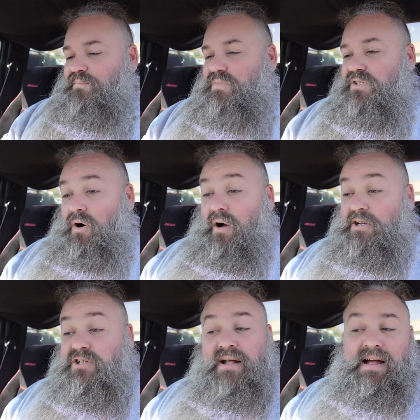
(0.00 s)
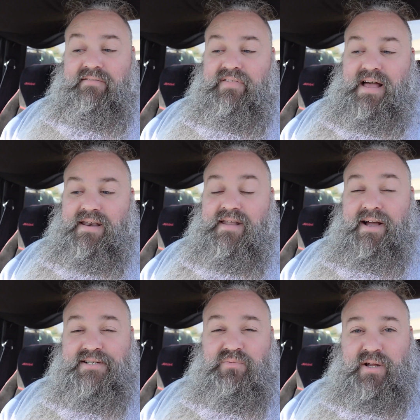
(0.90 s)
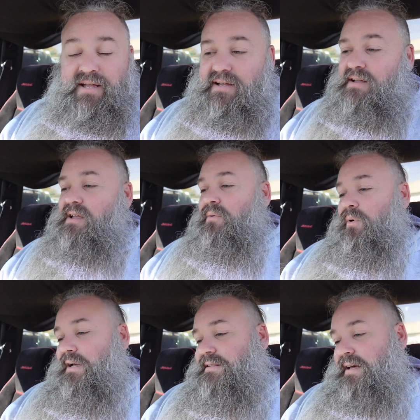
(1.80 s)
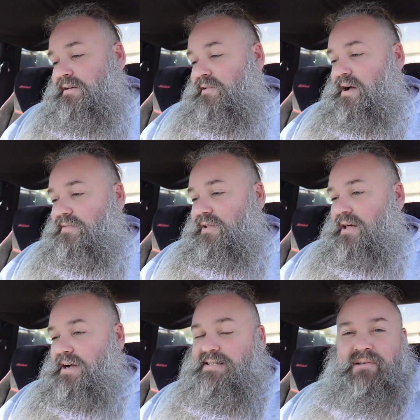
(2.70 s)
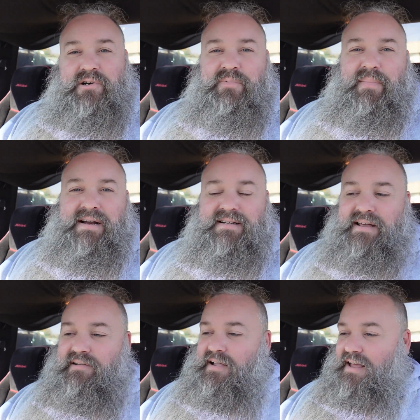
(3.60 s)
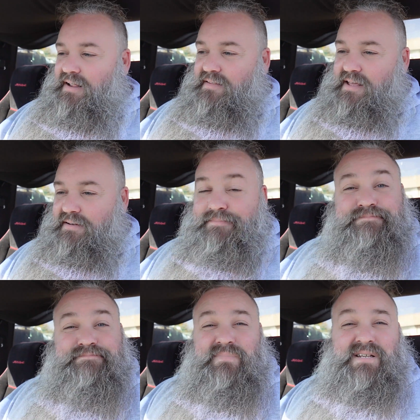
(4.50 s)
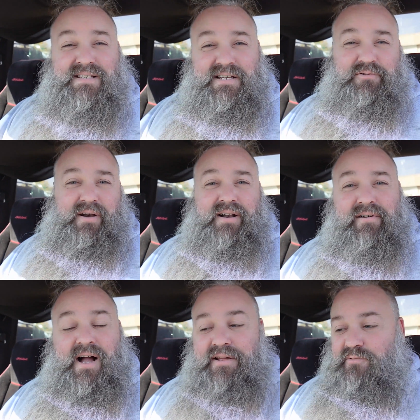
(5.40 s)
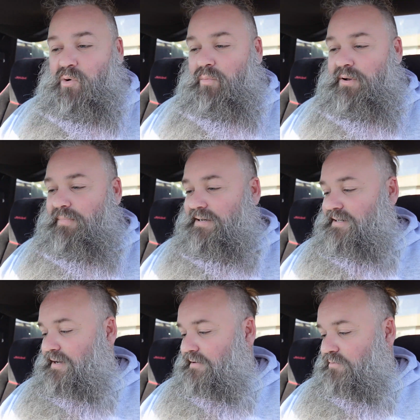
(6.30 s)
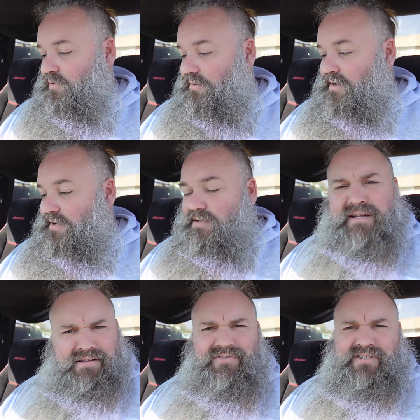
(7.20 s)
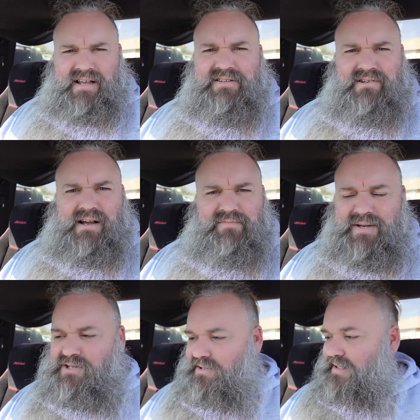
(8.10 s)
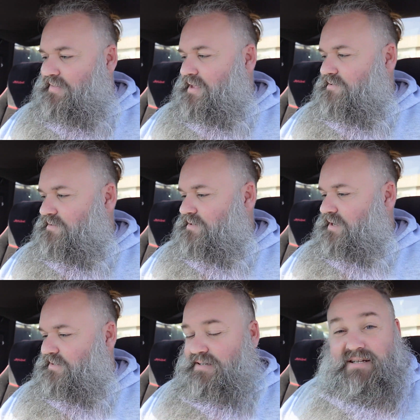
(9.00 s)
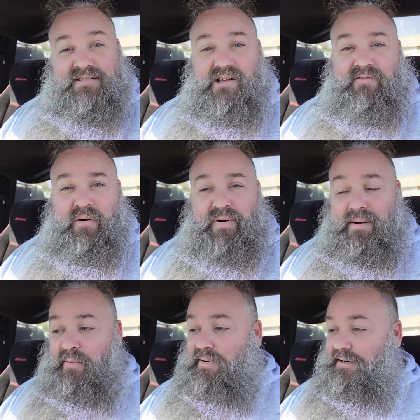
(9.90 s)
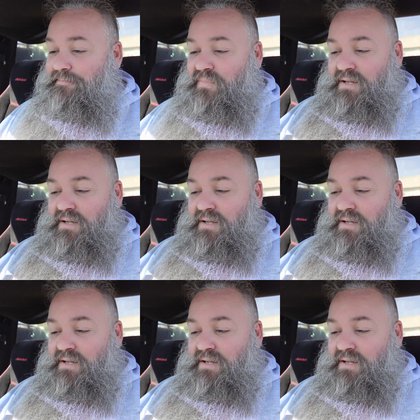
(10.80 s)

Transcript: So I should have that next week. We'll get the lock cylinder put back together again, and then this thing's ready to rock and roll. We'll put it back together and we'll take it for a test drive, make sure that that does indeed solve our problem. But